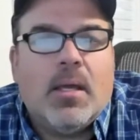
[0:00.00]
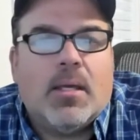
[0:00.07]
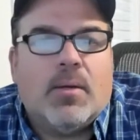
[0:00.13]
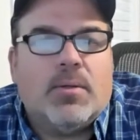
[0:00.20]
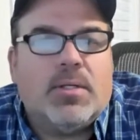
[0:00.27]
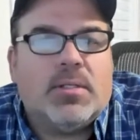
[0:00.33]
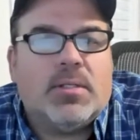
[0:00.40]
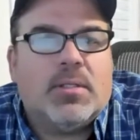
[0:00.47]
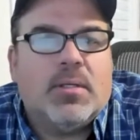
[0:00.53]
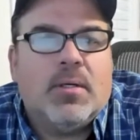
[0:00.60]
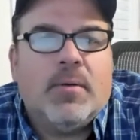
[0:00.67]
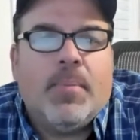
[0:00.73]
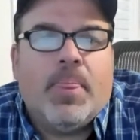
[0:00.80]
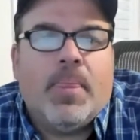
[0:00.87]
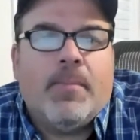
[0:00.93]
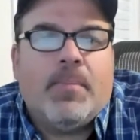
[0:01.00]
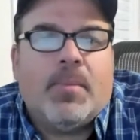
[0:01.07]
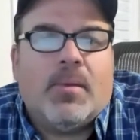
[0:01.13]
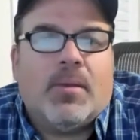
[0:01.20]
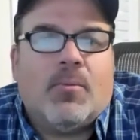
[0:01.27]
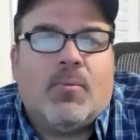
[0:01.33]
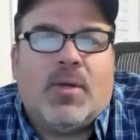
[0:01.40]
Just
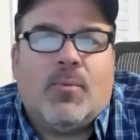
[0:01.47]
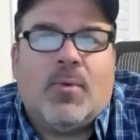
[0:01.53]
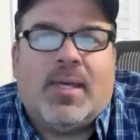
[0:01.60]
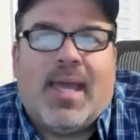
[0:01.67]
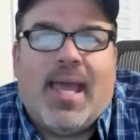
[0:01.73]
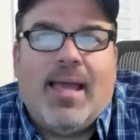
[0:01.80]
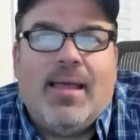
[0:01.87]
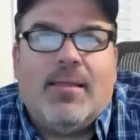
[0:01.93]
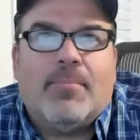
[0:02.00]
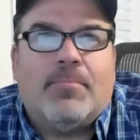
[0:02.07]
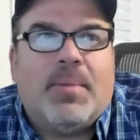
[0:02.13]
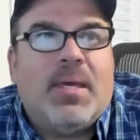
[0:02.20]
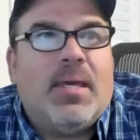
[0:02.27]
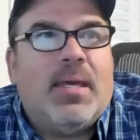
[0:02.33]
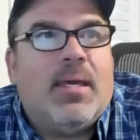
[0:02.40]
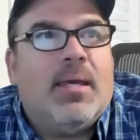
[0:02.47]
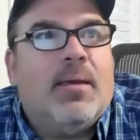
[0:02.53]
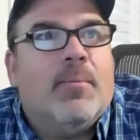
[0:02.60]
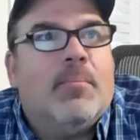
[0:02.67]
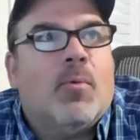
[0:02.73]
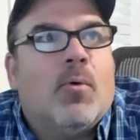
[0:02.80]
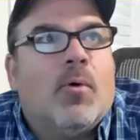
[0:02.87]
we can't be
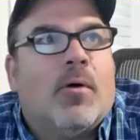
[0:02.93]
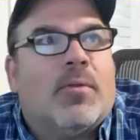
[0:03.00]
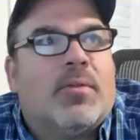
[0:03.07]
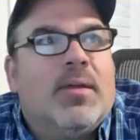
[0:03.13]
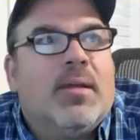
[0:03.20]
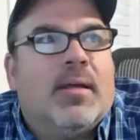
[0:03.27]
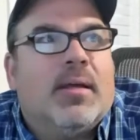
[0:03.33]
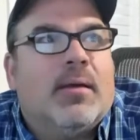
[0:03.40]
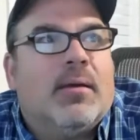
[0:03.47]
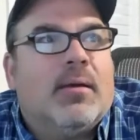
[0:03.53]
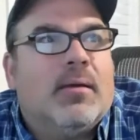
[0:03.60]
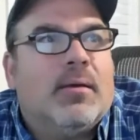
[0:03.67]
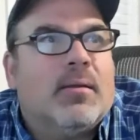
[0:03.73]
more authentic